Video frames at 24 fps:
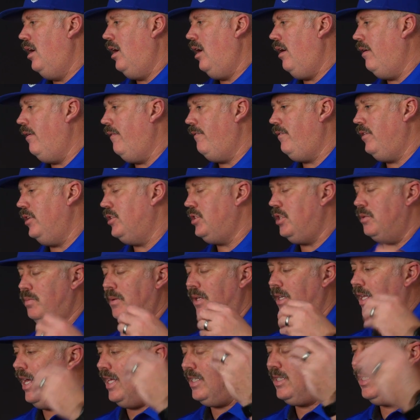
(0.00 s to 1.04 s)
There's just
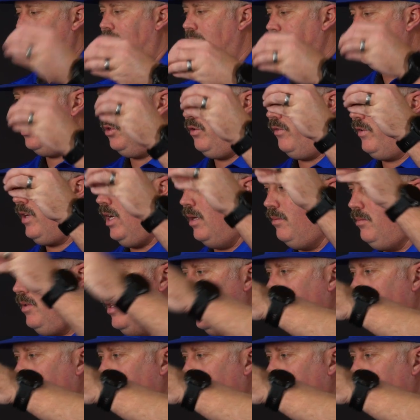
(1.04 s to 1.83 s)
been lots of guys who have come to